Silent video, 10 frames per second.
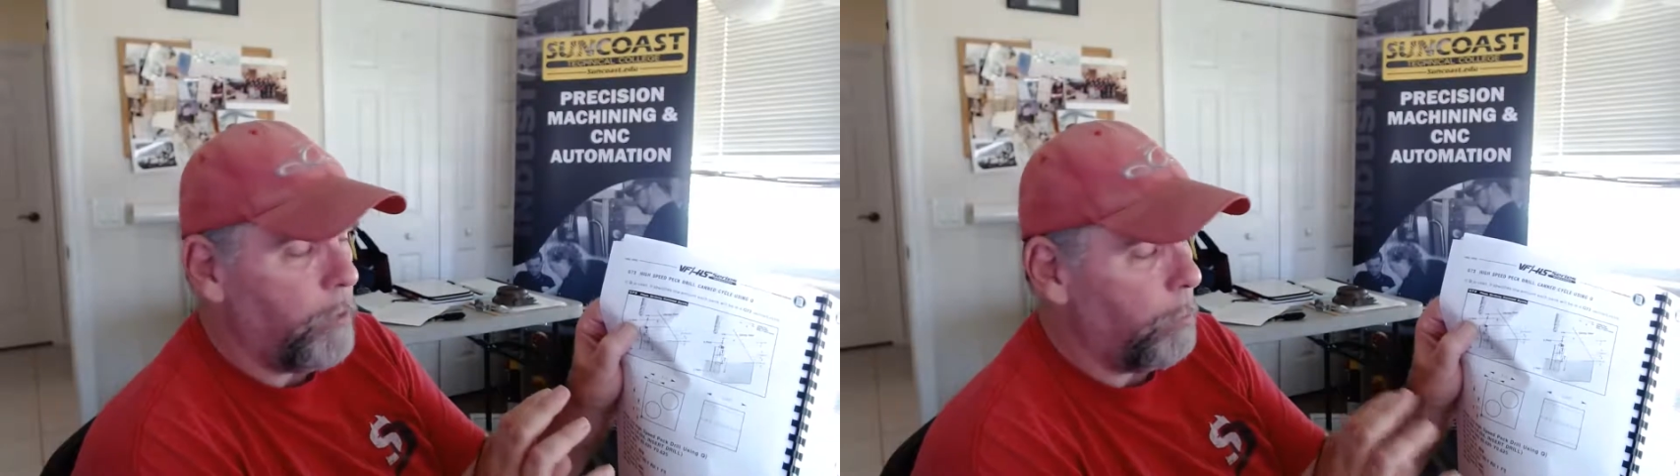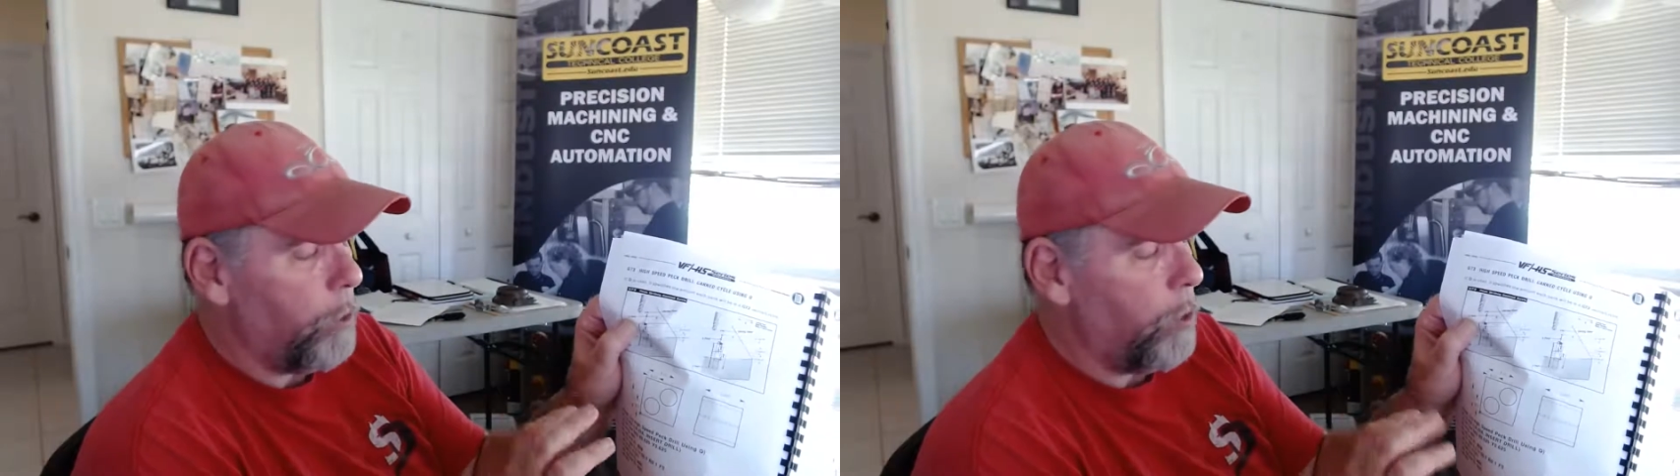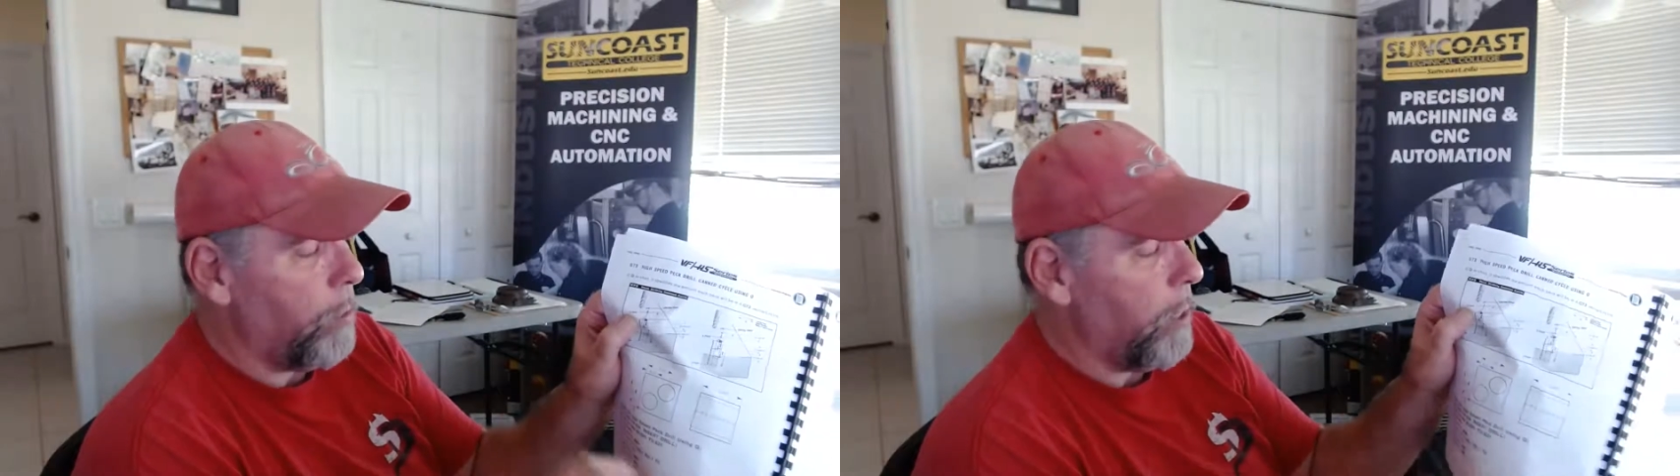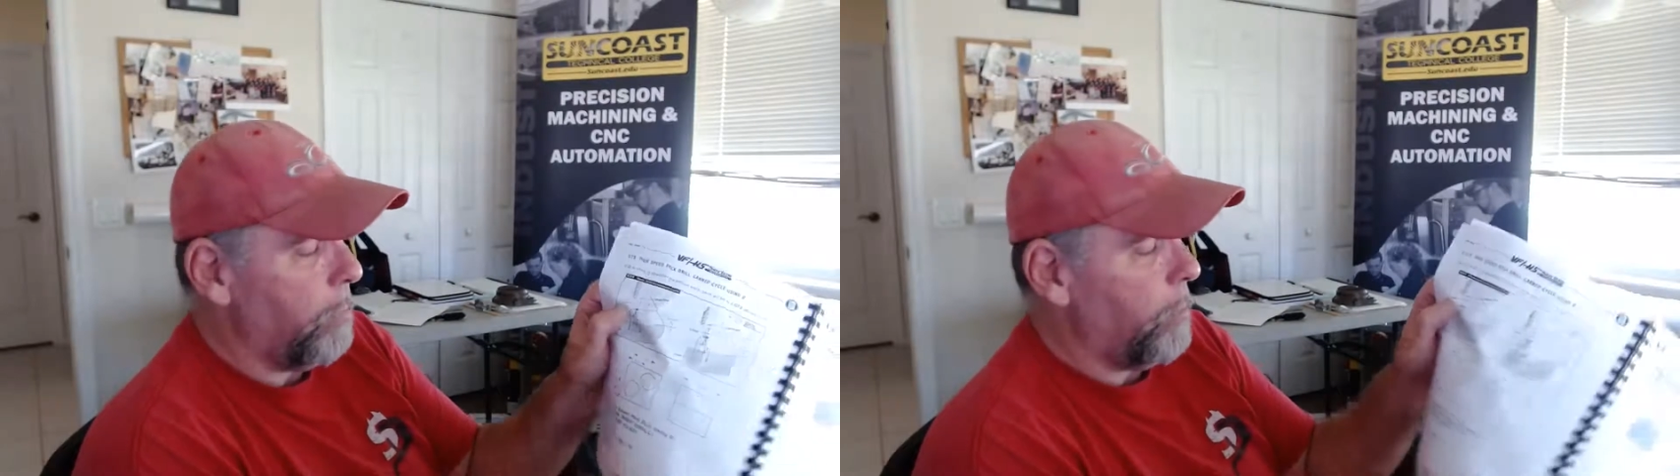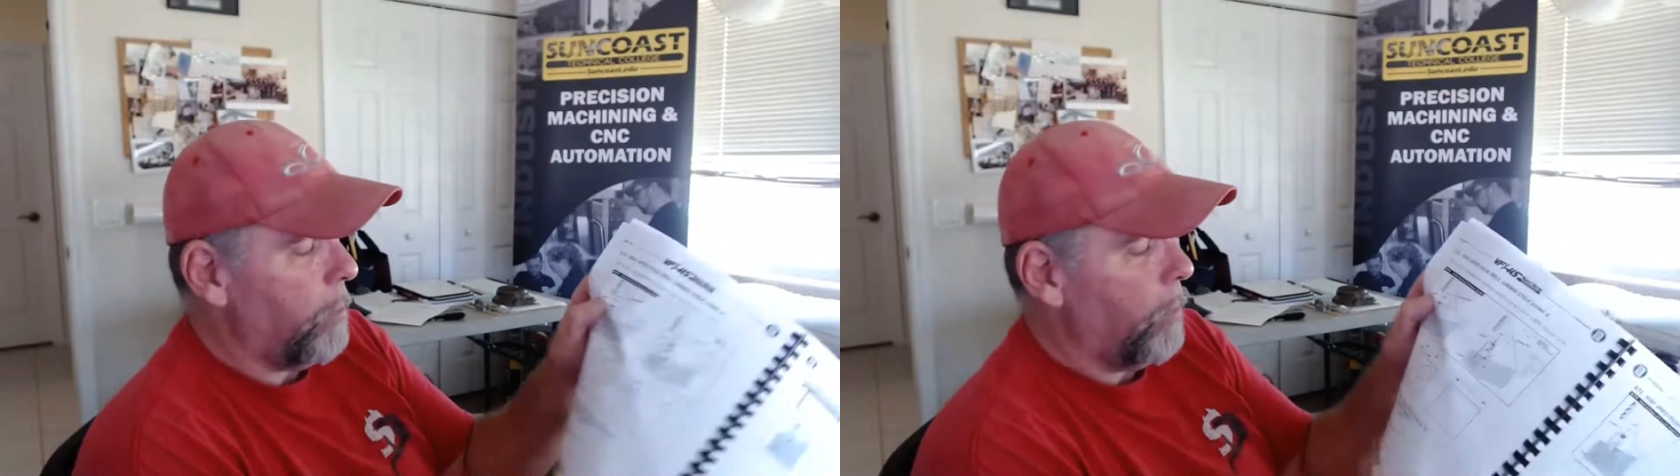
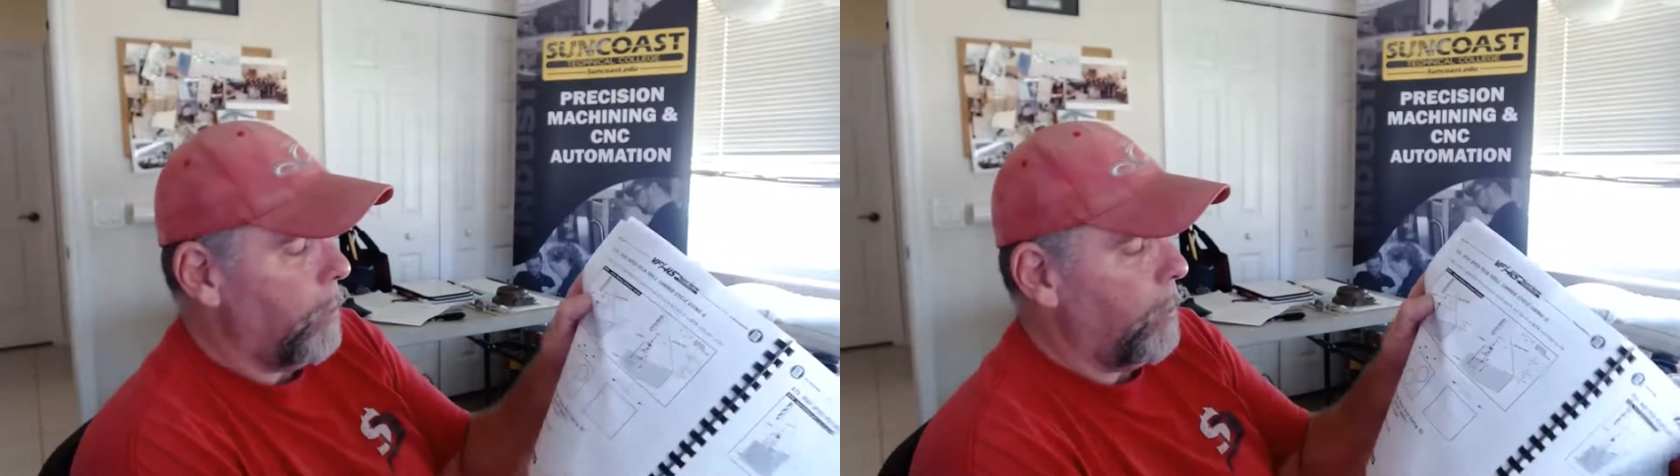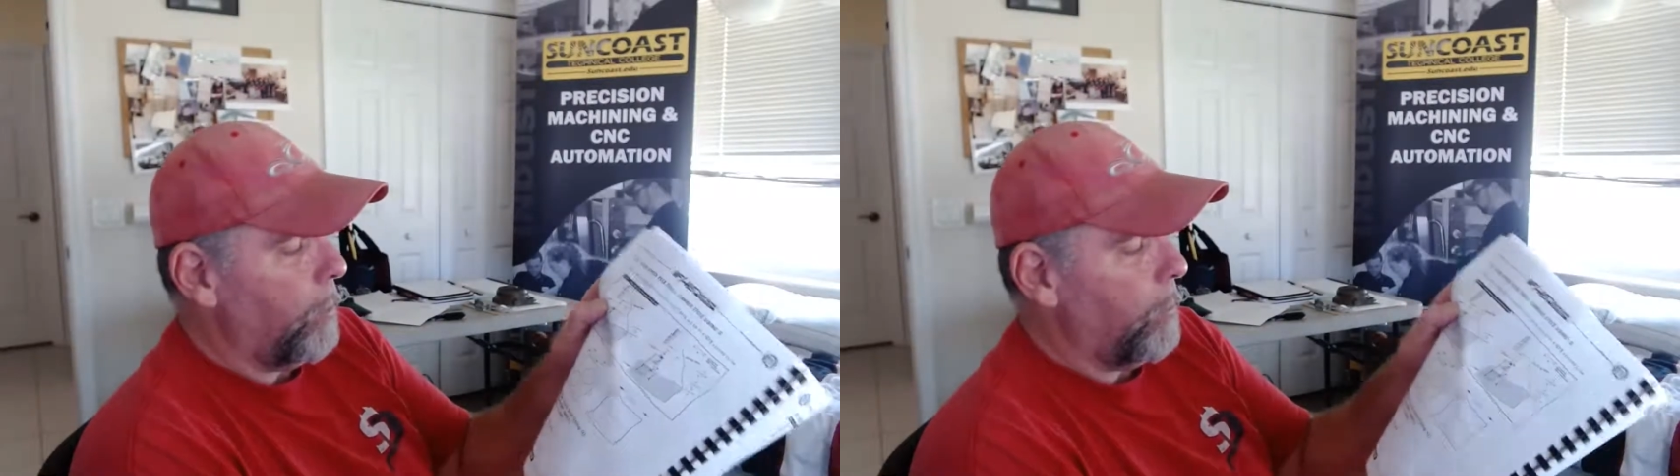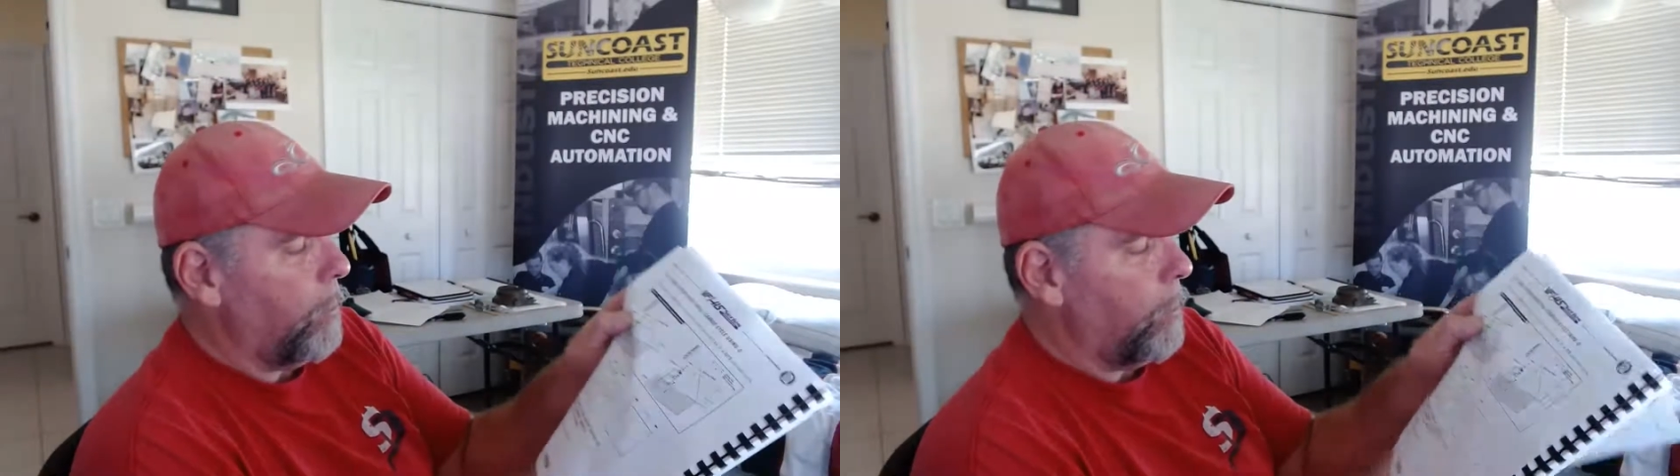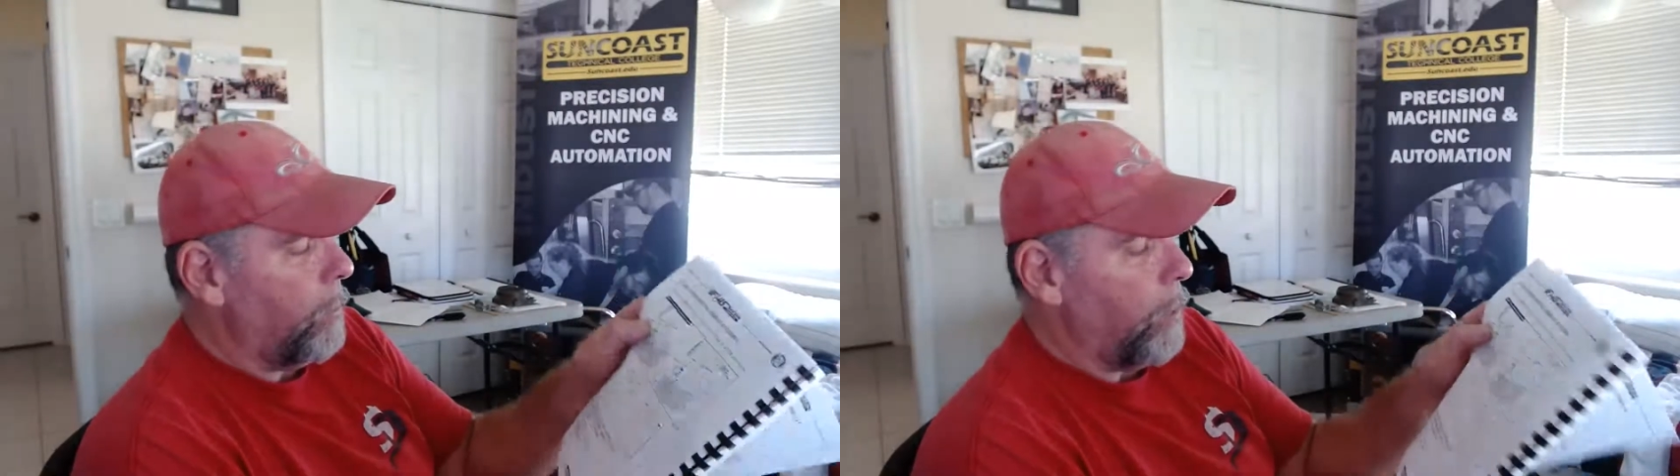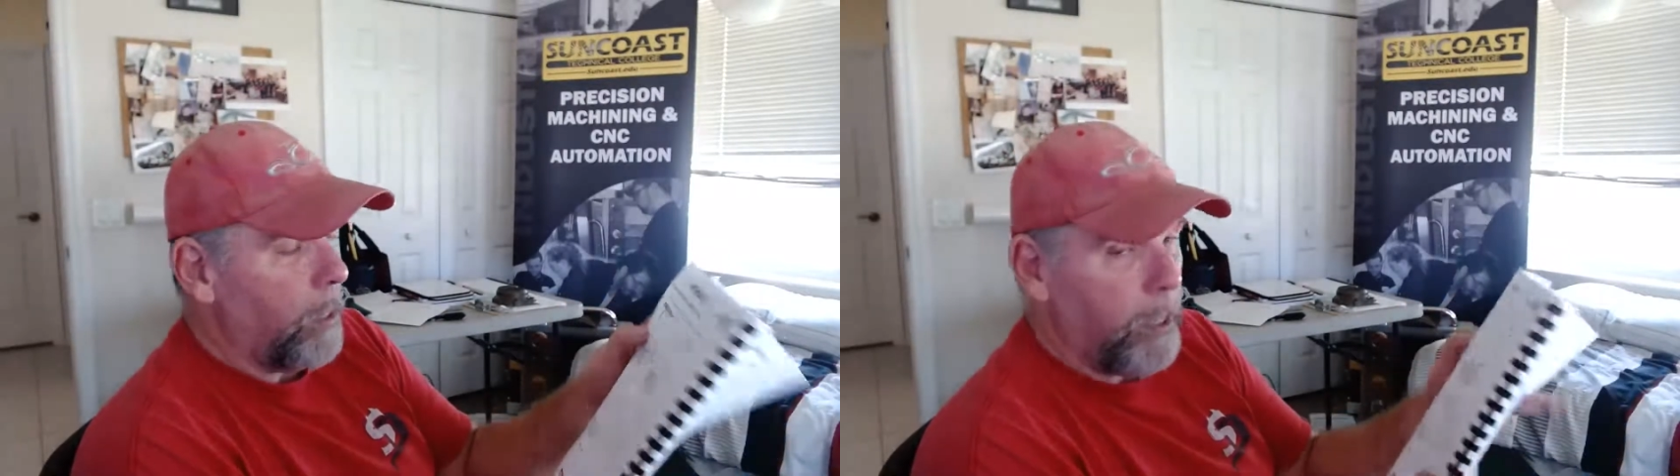program.
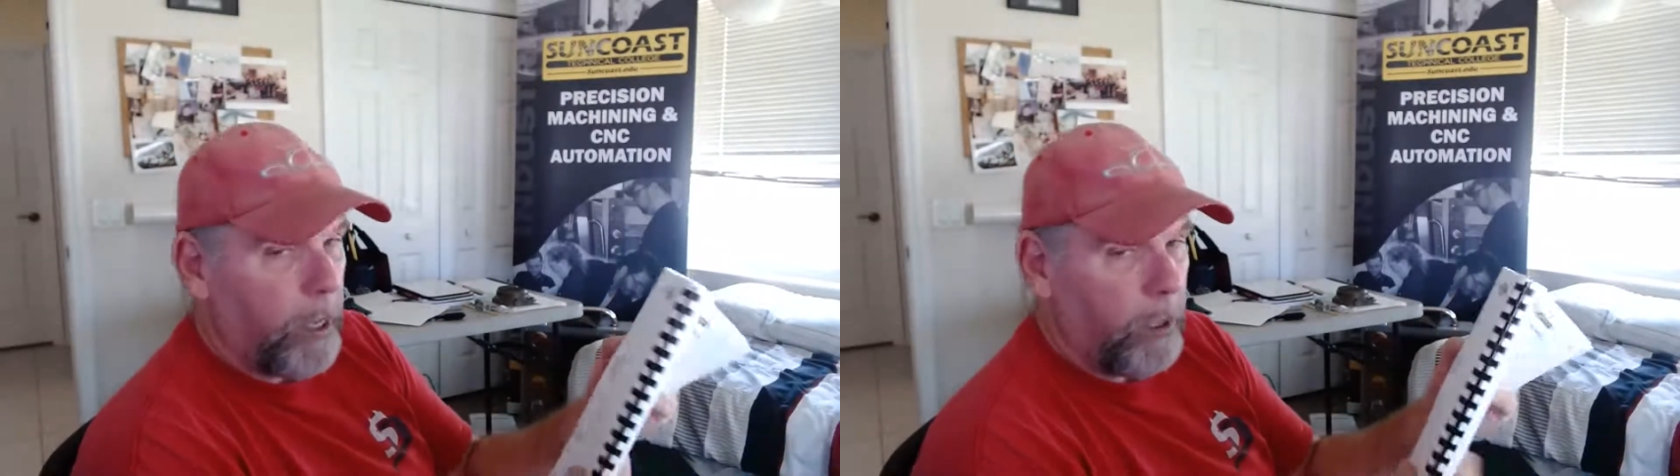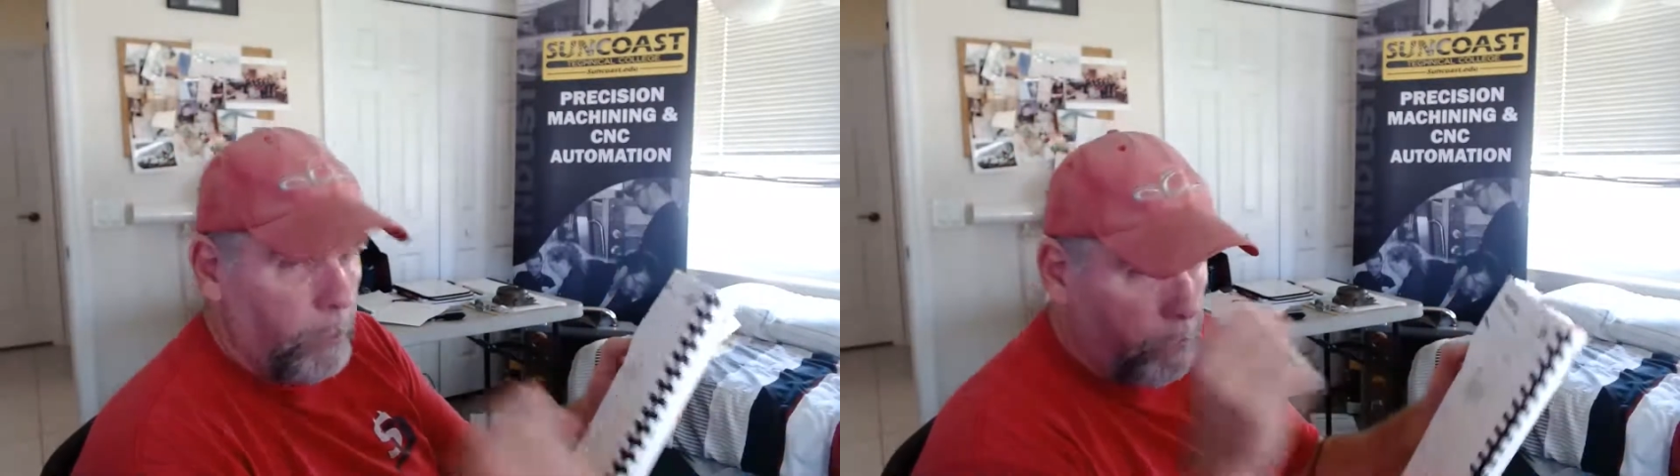And then a